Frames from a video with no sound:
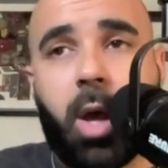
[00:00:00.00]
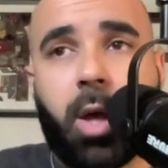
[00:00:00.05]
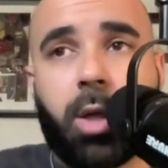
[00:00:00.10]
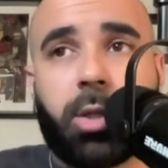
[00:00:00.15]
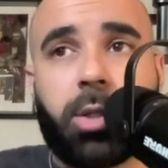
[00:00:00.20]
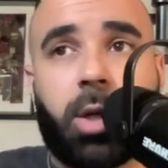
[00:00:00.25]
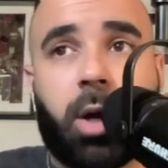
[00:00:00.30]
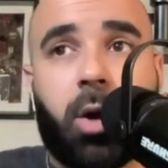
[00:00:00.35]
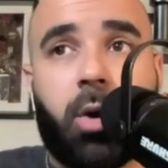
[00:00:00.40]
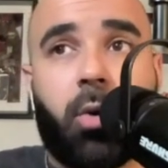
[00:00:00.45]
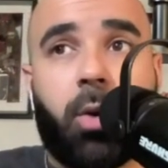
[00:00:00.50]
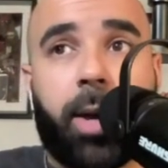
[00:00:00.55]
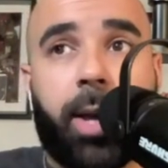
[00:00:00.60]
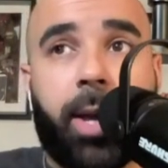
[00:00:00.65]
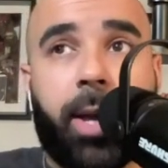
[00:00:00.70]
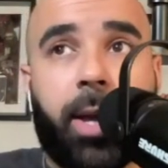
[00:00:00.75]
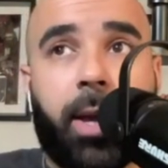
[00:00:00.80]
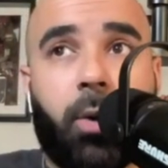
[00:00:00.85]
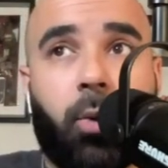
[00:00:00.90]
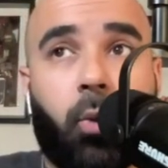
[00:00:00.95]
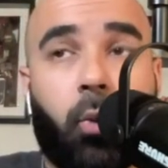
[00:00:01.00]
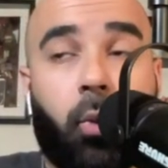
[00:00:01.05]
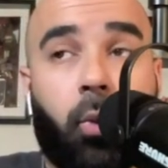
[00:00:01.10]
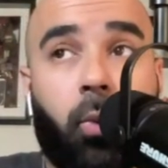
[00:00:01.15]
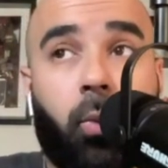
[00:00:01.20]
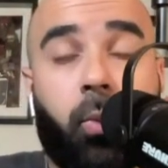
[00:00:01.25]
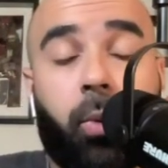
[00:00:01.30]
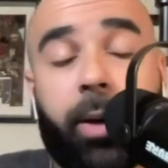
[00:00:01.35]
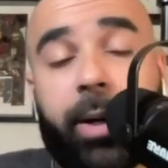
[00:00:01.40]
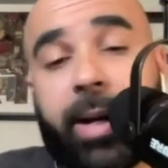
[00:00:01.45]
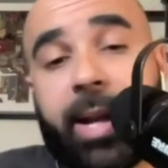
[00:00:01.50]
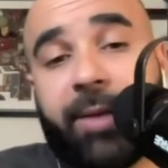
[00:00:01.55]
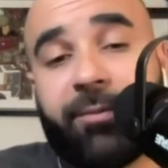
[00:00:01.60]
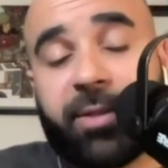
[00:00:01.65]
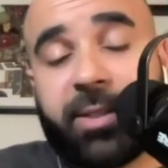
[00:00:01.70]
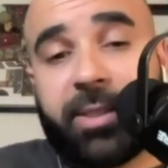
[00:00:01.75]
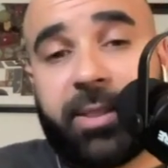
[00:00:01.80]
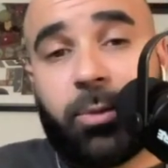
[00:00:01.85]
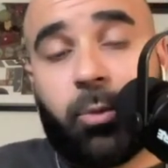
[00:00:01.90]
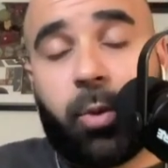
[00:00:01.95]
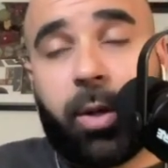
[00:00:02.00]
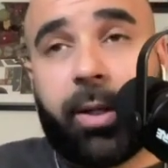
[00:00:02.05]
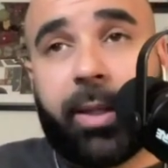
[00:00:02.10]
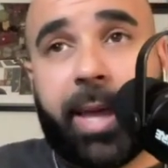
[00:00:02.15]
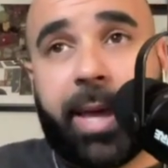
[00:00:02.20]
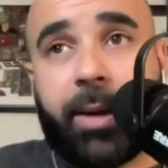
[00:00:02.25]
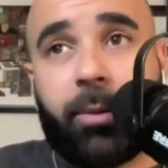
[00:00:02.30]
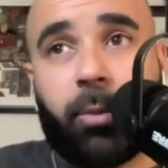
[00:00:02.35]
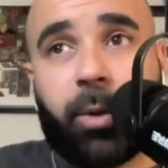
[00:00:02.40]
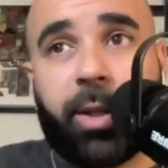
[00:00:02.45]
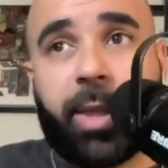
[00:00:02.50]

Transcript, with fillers: So we're going to have to see where that